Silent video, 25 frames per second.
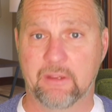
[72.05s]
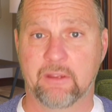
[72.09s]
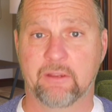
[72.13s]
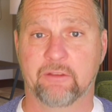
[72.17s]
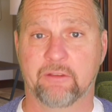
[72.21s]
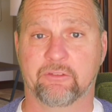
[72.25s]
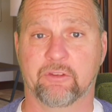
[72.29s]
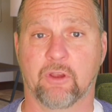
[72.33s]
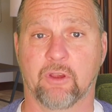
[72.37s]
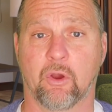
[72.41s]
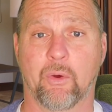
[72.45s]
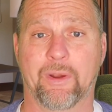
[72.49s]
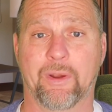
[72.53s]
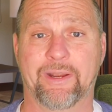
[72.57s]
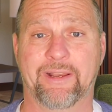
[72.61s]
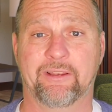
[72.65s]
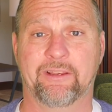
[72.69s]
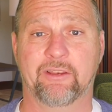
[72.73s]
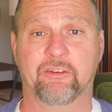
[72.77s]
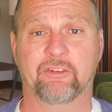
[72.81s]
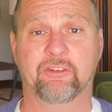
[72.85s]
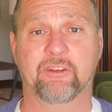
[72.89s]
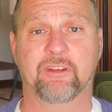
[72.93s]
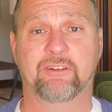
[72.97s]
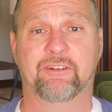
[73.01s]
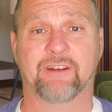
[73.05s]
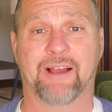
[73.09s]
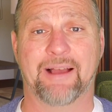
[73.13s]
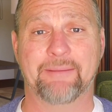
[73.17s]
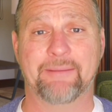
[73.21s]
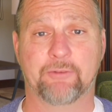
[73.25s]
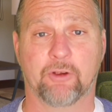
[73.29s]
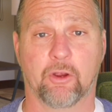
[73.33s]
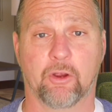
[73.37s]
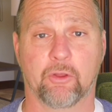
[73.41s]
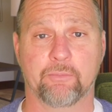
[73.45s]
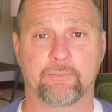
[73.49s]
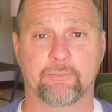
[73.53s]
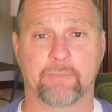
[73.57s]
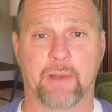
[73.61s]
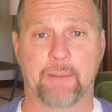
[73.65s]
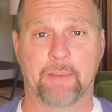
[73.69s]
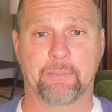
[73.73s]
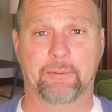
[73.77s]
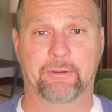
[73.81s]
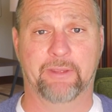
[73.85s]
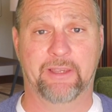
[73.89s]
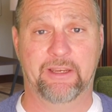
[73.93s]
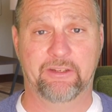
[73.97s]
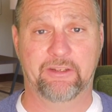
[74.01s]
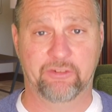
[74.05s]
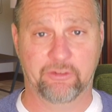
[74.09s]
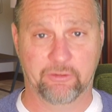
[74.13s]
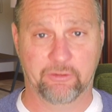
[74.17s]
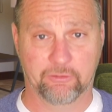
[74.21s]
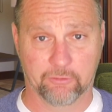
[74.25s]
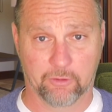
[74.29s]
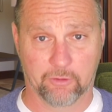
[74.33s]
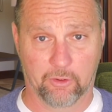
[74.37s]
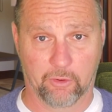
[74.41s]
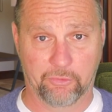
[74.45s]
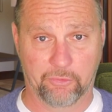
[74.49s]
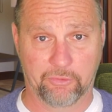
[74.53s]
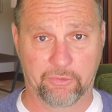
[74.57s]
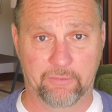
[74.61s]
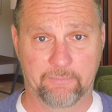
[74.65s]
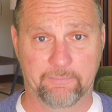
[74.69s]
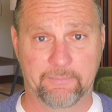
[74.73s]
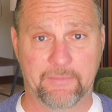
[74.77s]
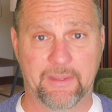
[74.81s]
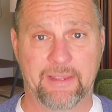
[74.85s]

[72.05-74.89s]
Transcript: So in addition to job growth and population growth,